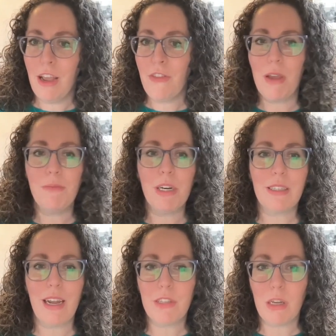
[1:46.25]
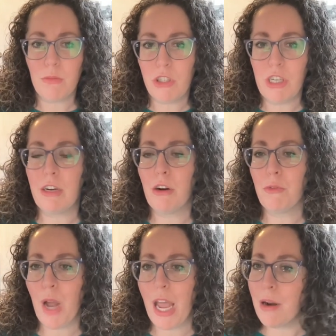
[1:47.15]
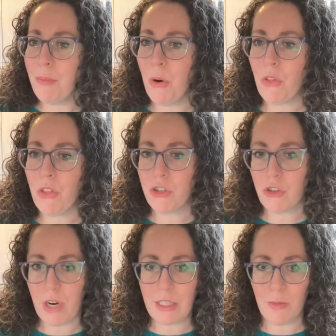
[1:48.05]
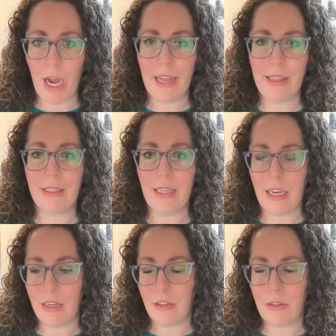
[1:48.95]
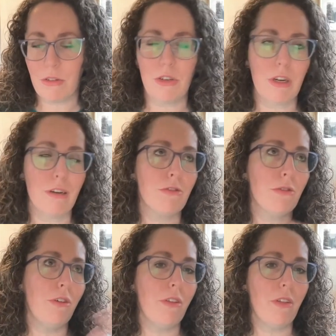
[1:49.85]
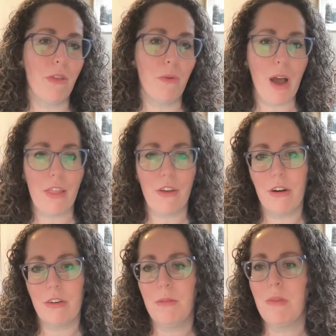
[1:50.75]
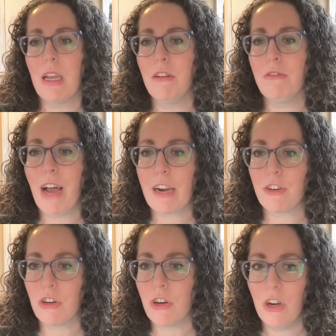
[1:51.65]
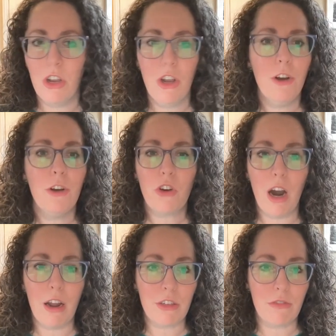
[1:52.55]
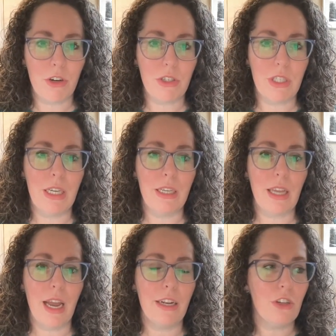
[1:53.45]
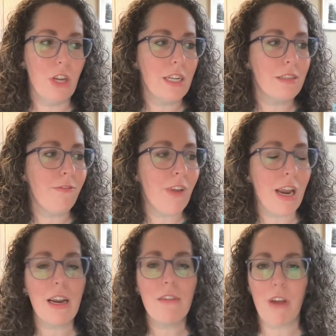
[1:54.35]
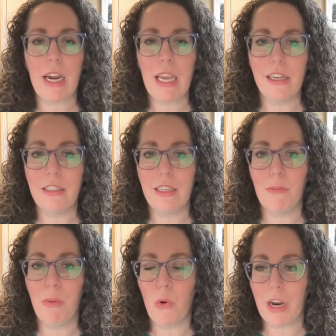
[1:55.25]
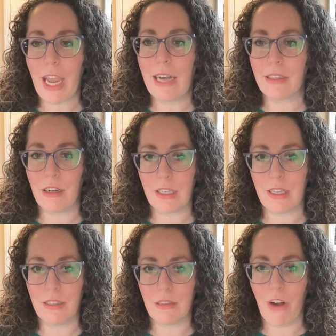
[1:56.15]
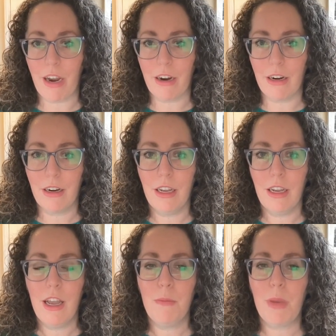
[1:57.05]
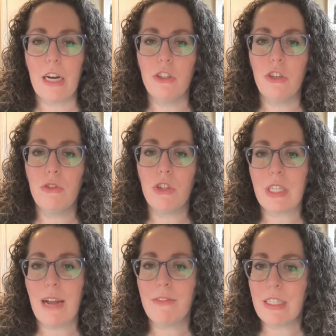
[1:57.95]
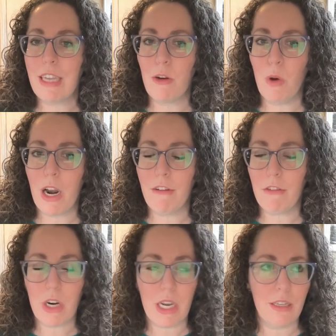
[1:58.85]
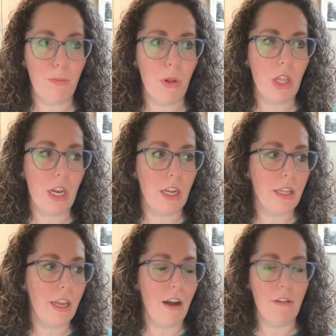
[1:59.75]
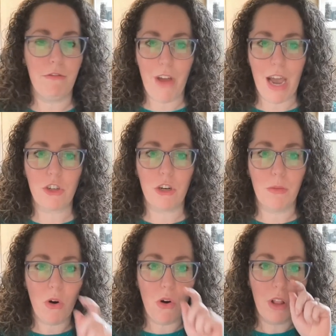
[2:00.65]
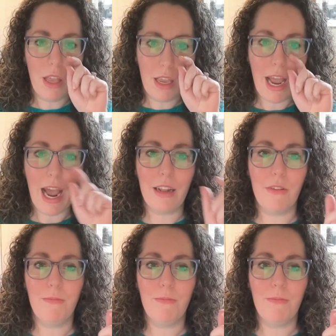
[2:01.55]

They must have some secret way to pull the strings behind the scenes, to control the weather, to manufacture controversies. And it's very, very easy to pour gas onto this fire because you just have to take whatever is politically unfashionable at